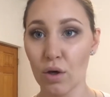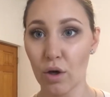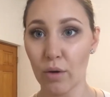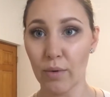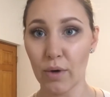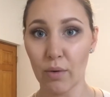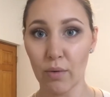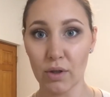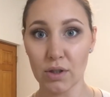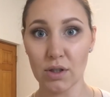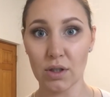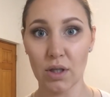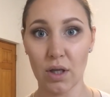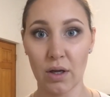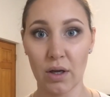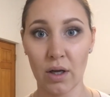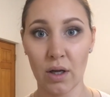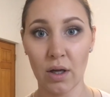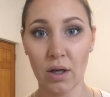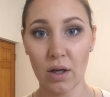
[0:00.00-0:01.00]
nobody wants
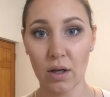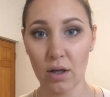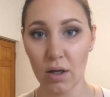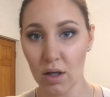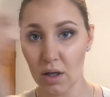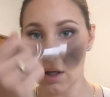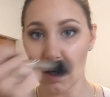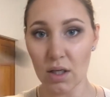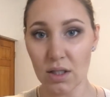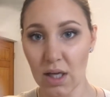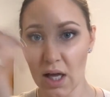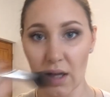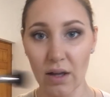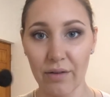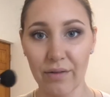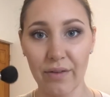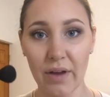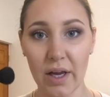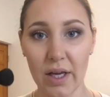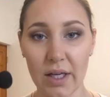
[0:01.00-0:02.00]
a
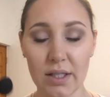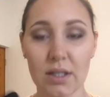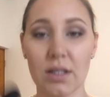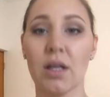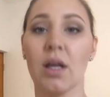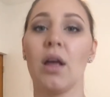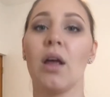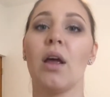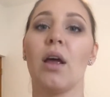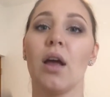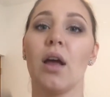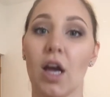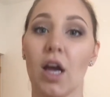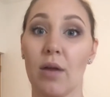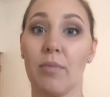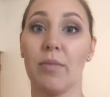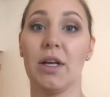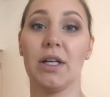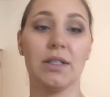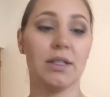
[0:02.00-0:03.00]
Nutella face
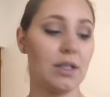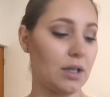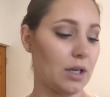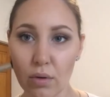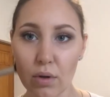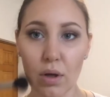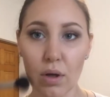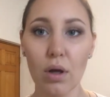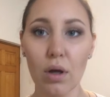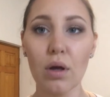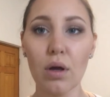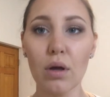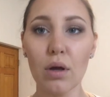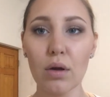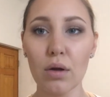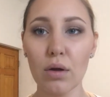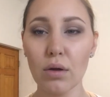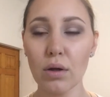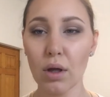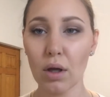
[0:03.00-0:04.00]
and a pasty.
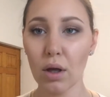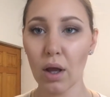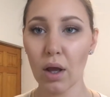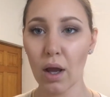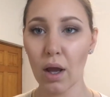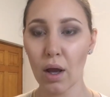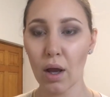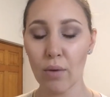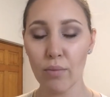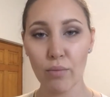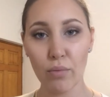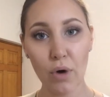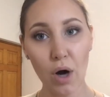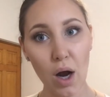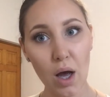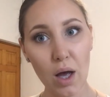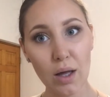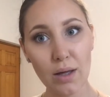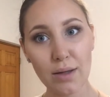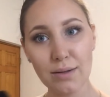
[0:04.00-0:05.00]
Good looking
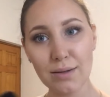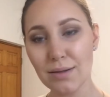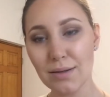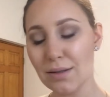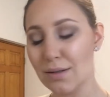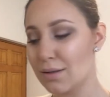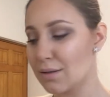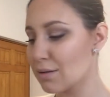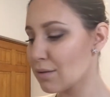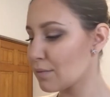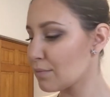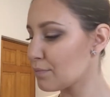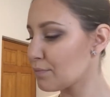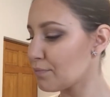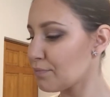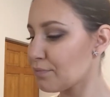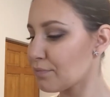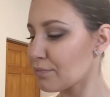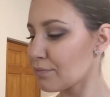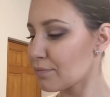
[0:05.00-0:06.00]
bronzed.
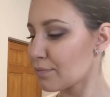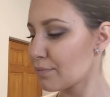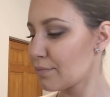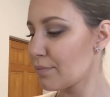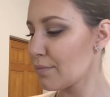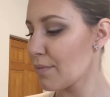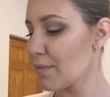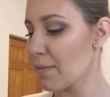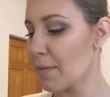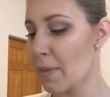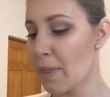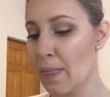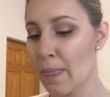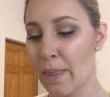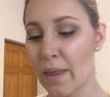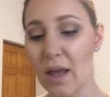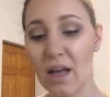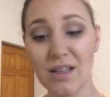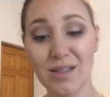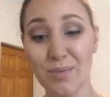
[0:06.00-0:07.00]

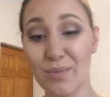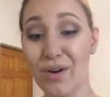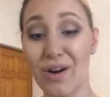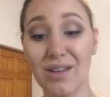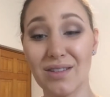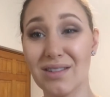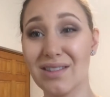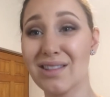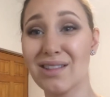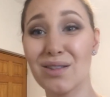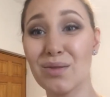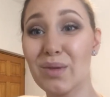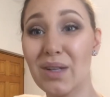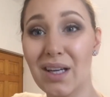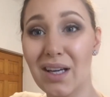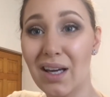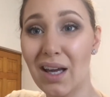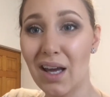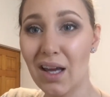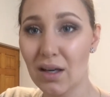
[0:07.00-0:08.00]
As bronzed as we
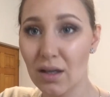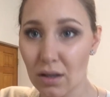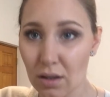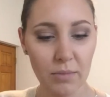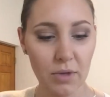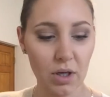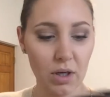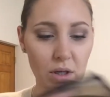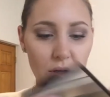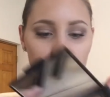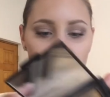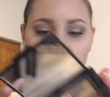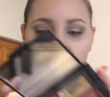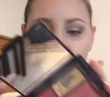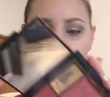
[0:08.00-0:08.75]
can get. I'm gonna use